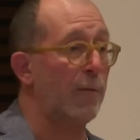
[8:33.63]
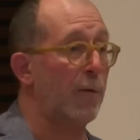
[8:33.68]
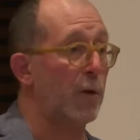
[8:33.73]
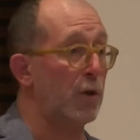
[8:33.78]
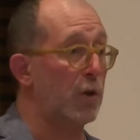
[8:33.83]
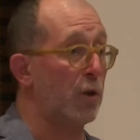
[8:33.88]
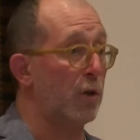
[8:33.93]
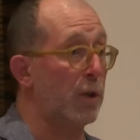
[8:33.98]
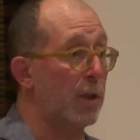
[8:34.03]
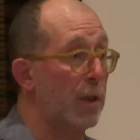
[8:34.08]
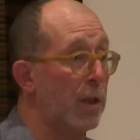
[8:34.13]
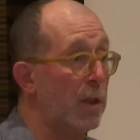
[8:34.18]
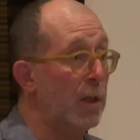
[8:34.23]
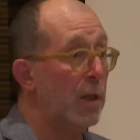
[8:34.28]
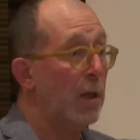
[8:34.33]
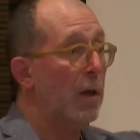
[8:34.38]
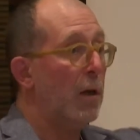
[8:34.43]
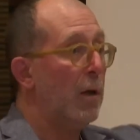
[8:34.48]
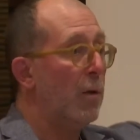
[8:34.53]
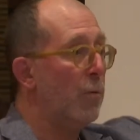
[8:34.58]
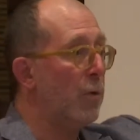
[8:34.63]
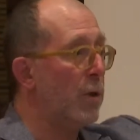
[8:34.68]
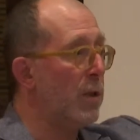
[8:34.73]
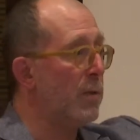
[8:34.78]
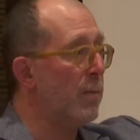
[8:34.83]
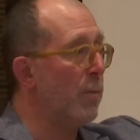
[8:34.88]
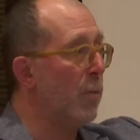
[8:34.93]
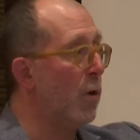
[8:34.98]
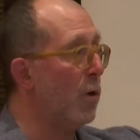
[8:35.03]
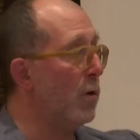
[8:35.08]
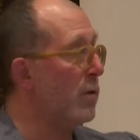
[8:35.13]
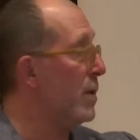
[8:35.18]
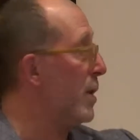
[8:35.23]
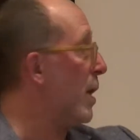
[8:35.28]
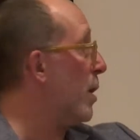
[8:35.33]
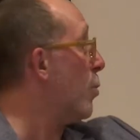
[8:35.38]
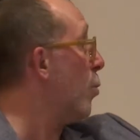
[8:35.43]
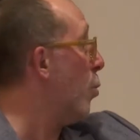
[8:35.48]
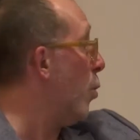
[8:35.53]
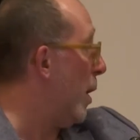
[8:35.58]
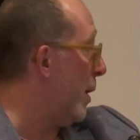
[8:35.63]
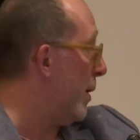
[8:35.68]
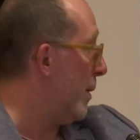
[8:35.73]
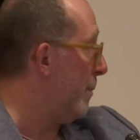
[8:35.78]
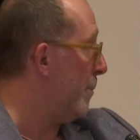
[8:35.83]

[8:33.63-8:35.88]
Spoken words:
function key with more than one.